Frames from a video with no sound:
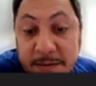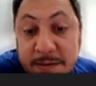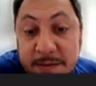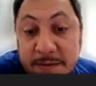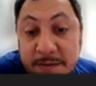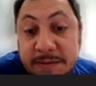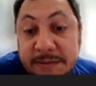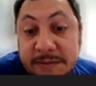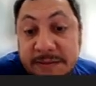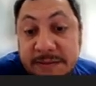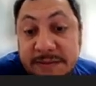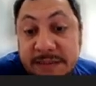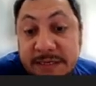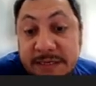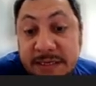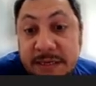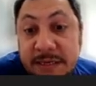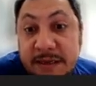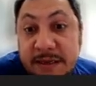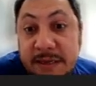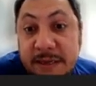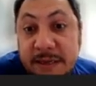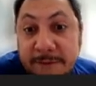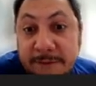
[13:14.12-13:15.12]

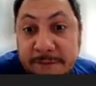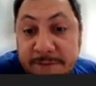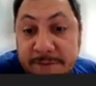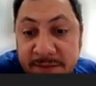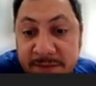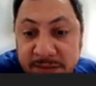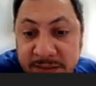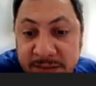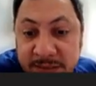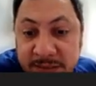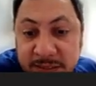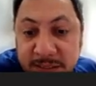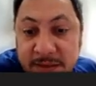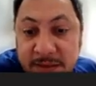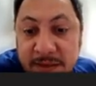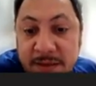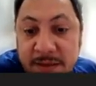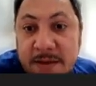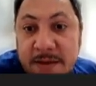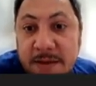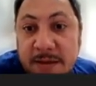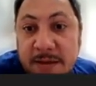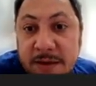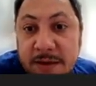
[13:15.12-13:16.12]
C infinite
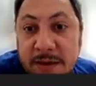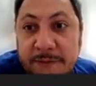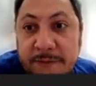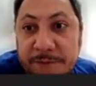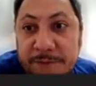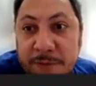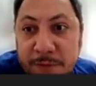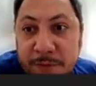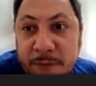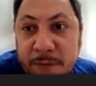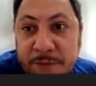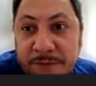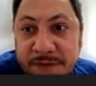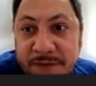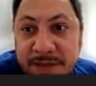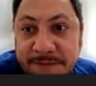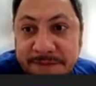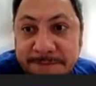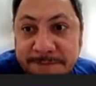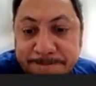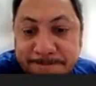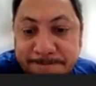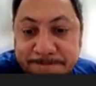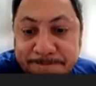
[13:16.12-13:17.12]

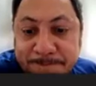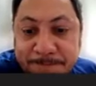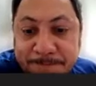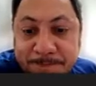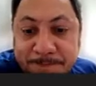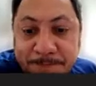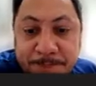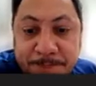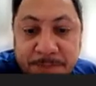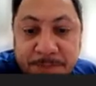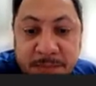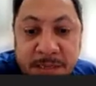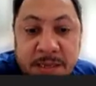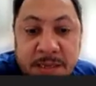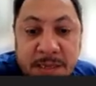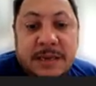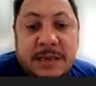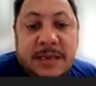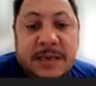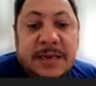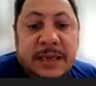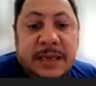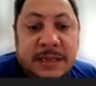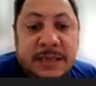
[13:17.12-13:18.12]
diffeomorphism,
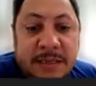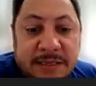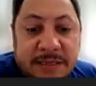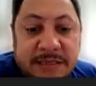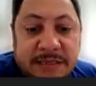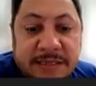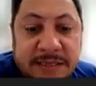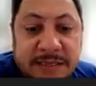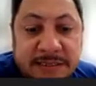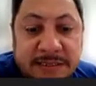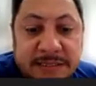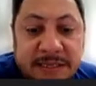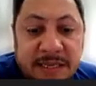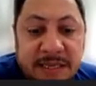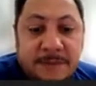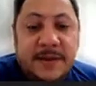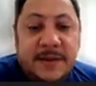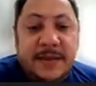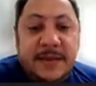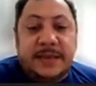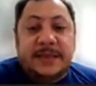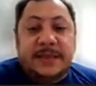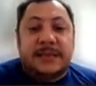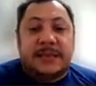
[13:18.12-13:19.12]
and it's the same
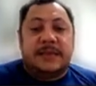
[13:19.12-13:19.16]
at